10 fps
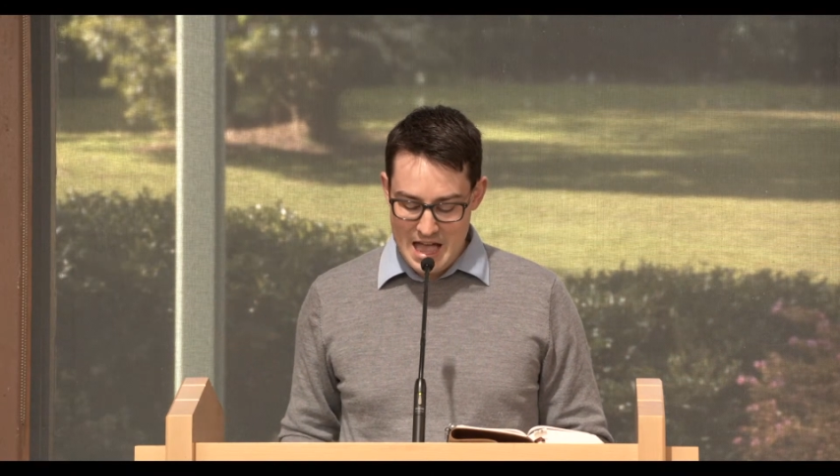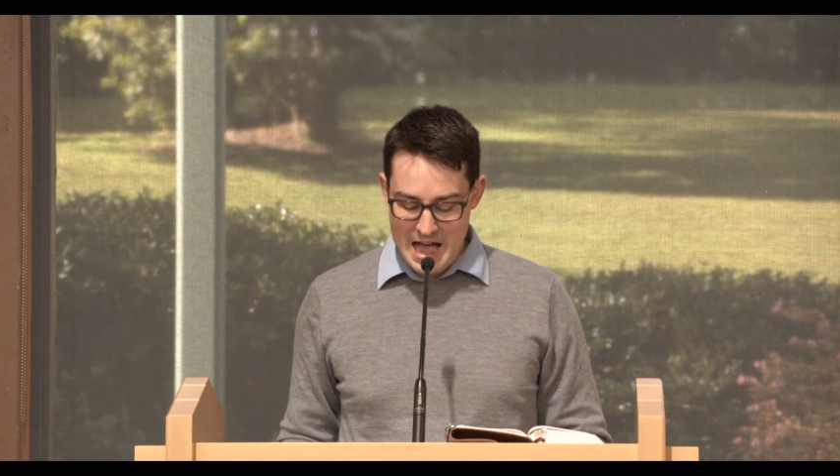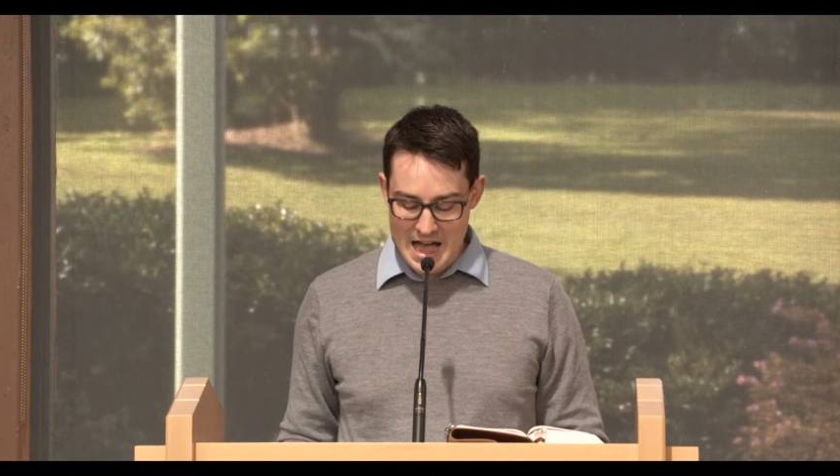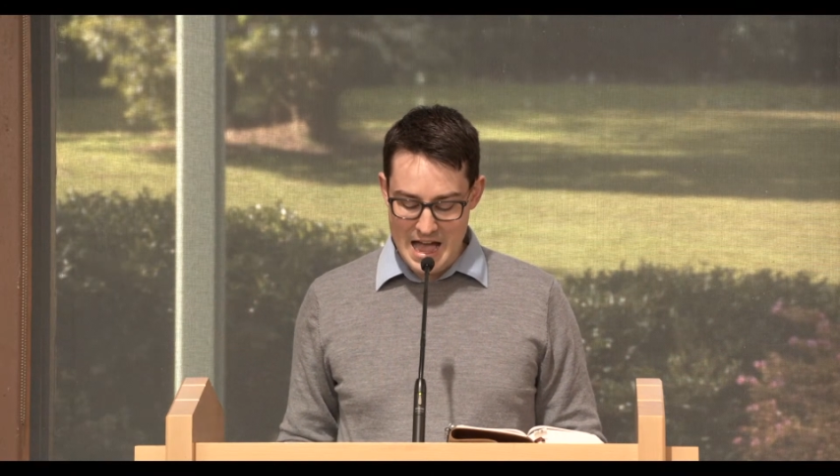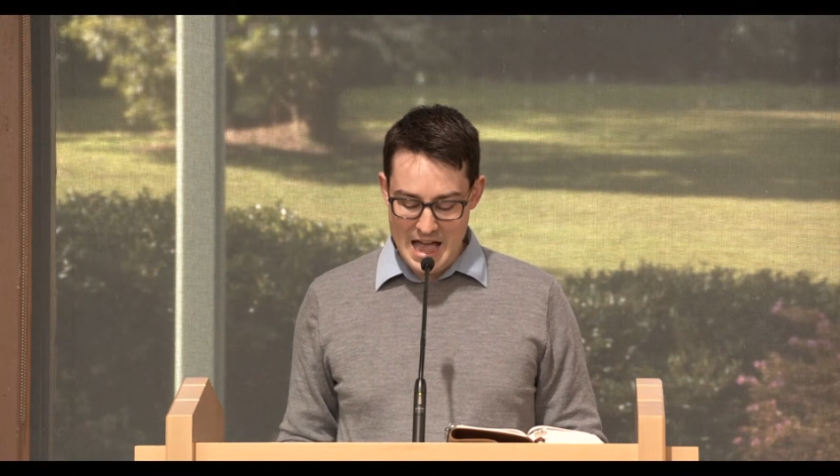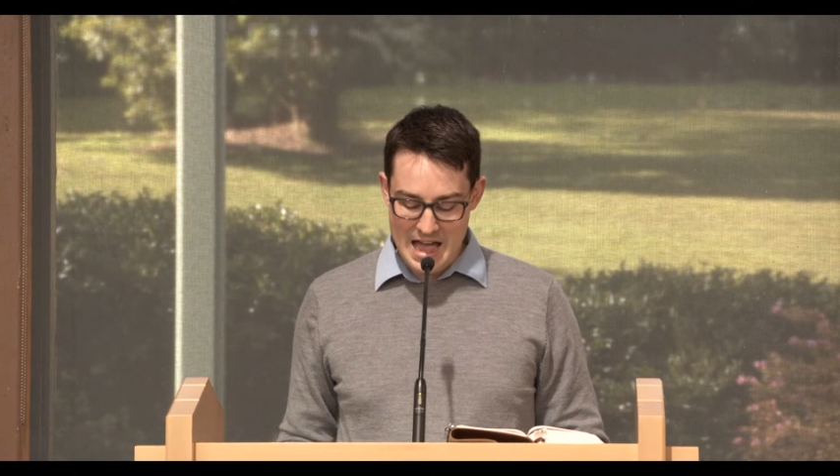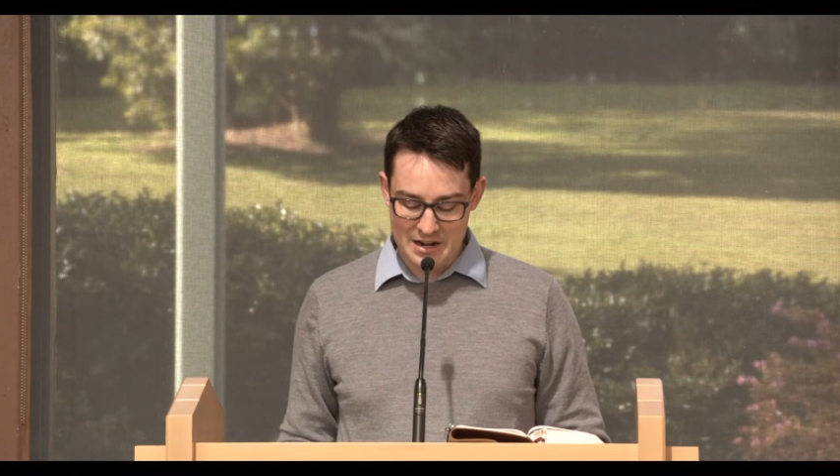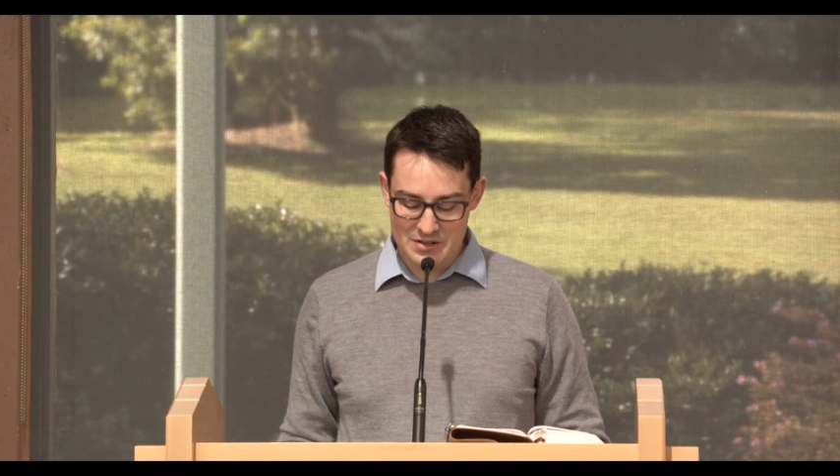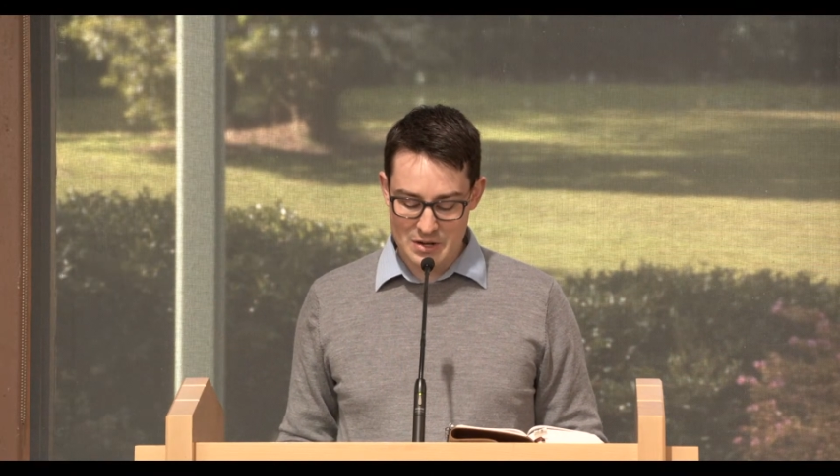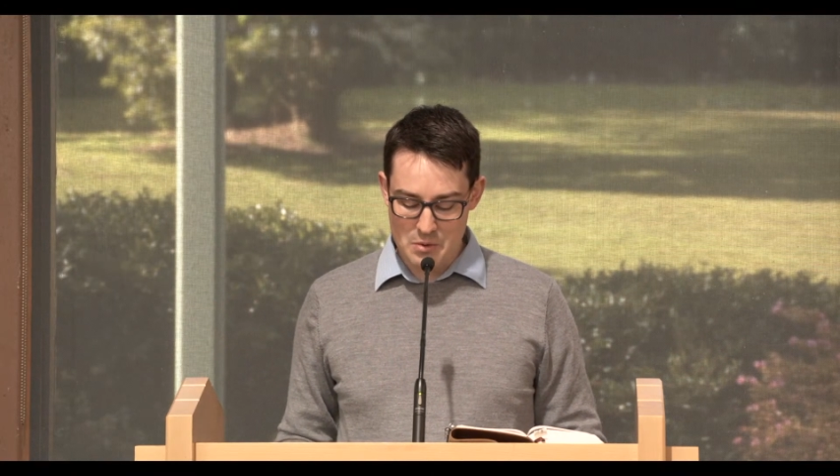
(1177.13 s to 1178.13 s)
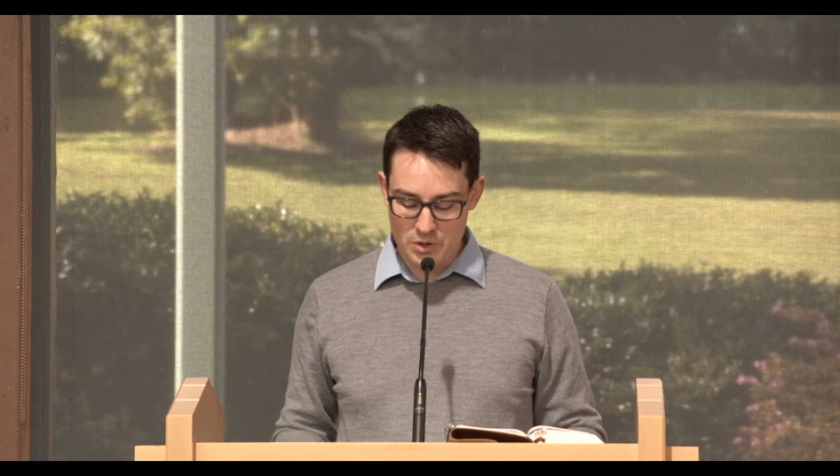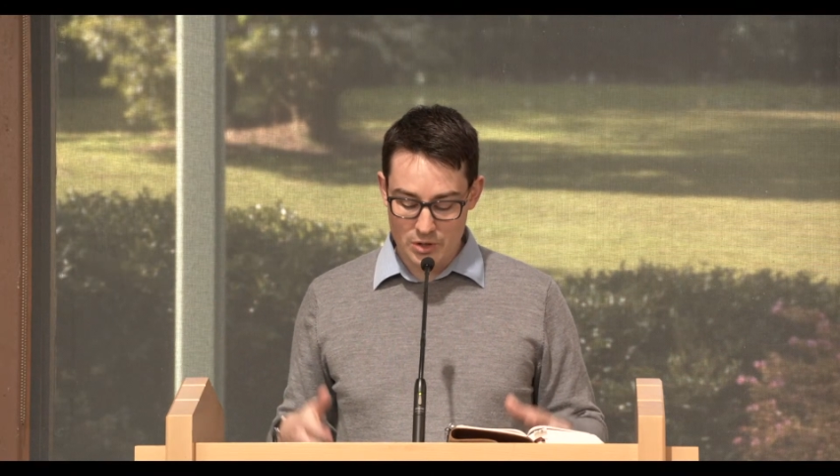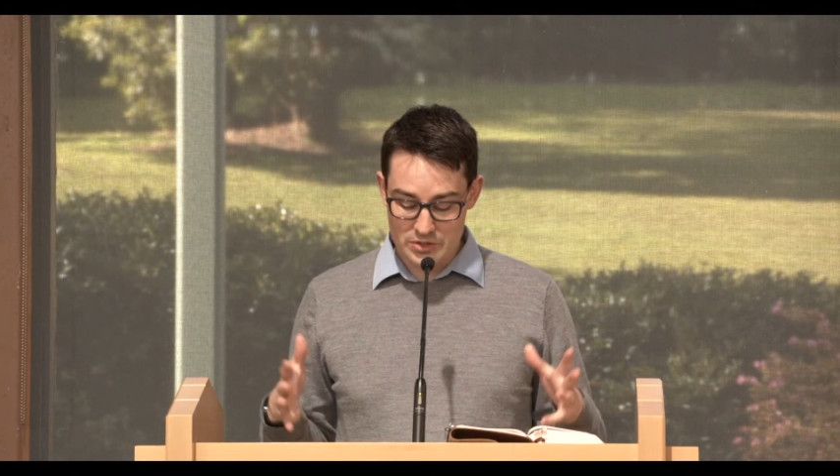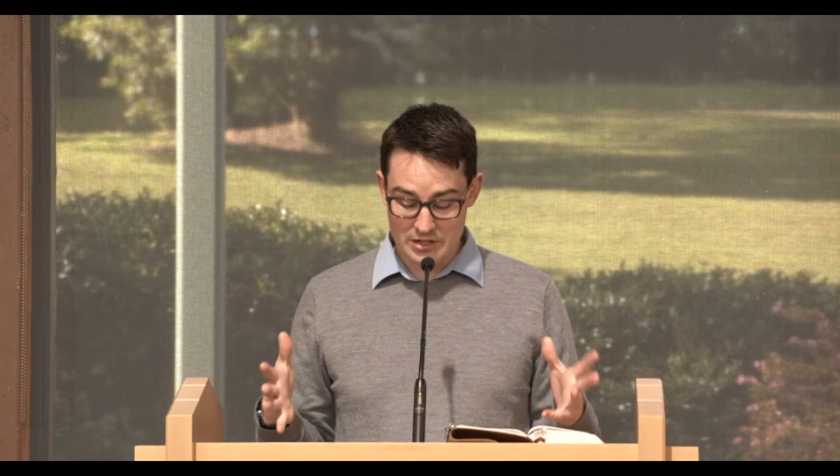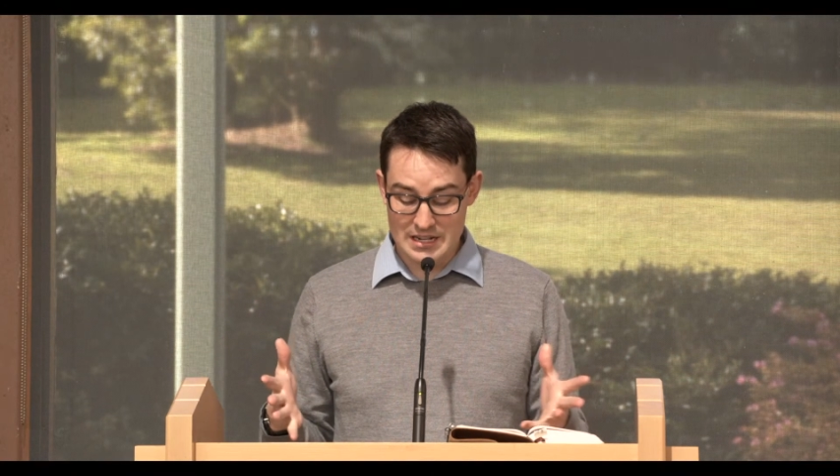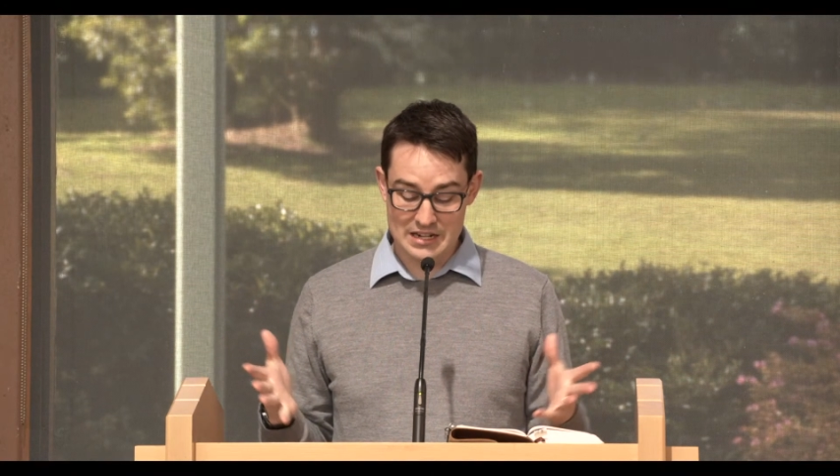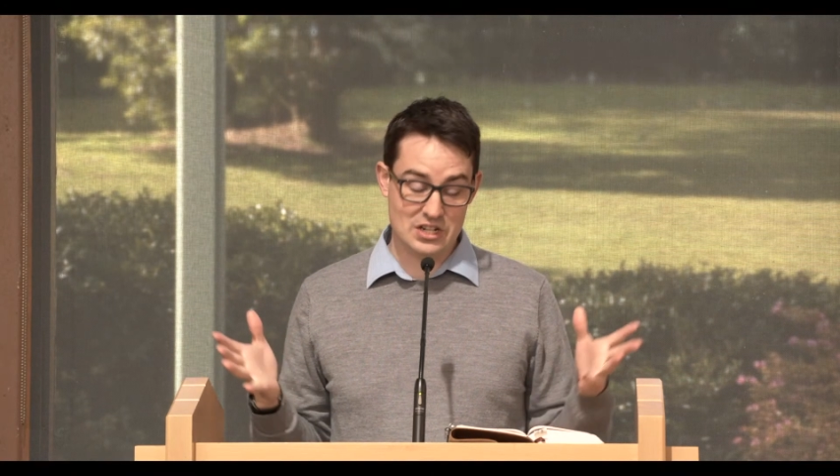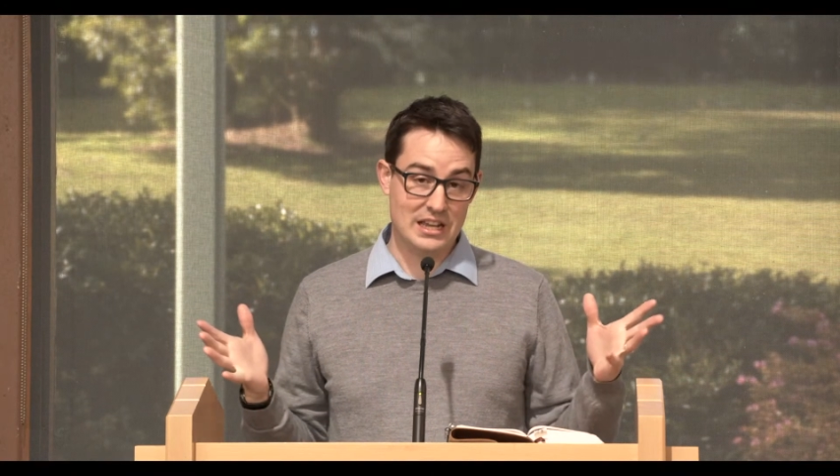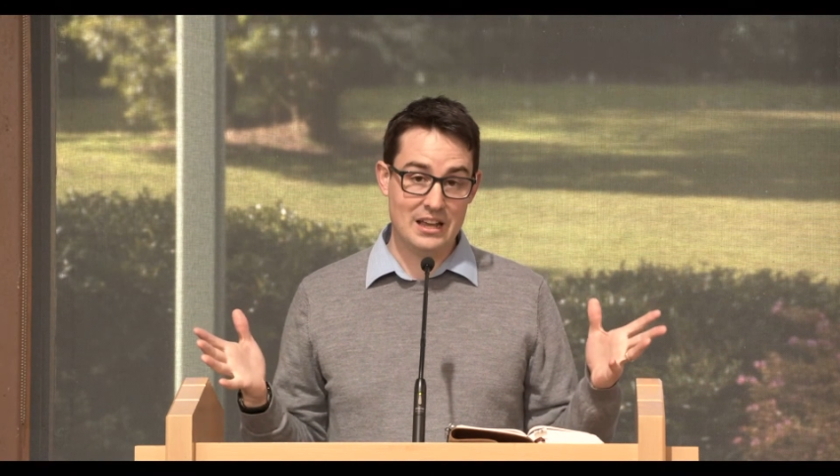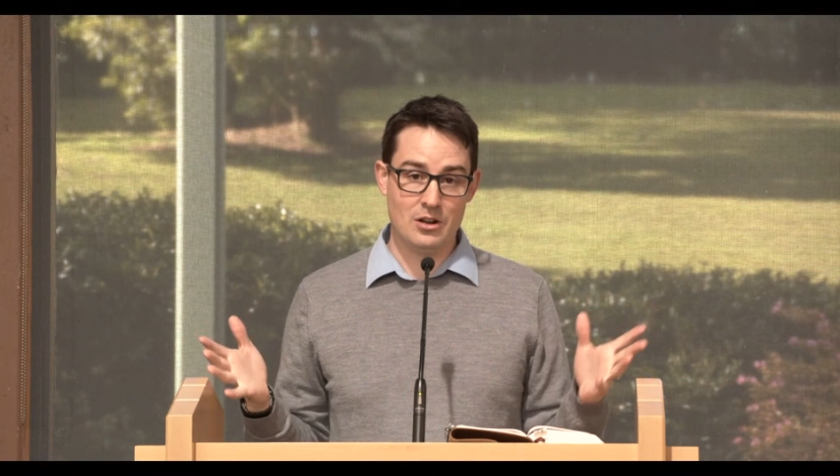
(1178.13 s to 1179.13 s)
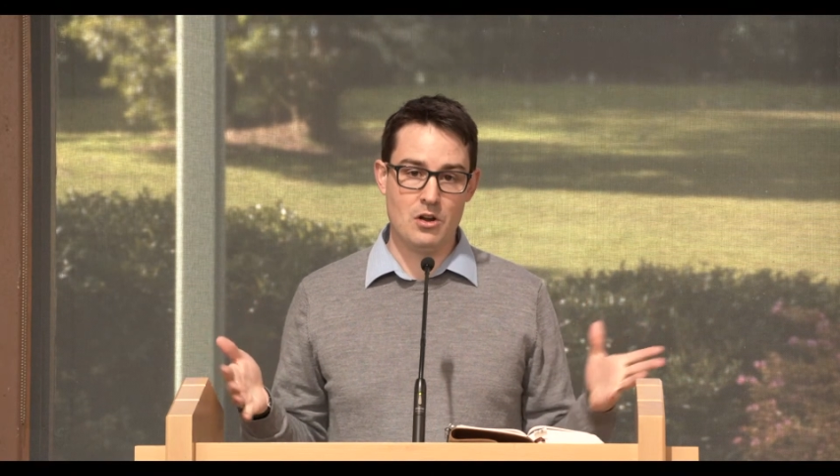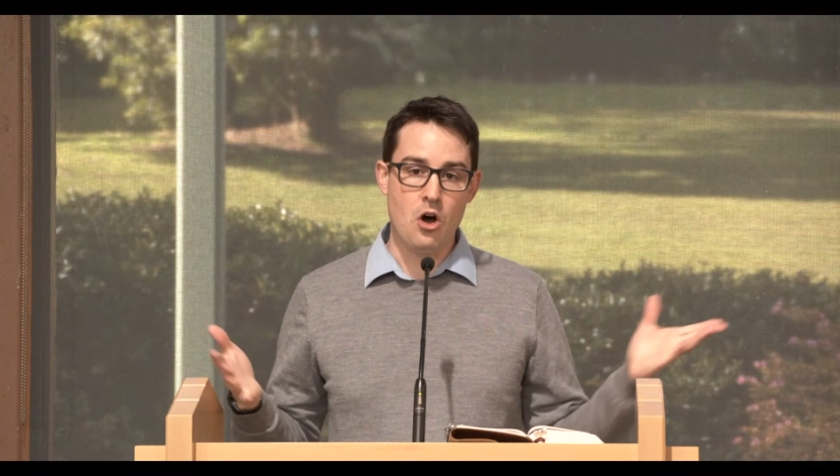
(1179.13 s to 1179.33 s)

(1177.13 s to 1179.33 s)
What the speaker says: We'll also touch again on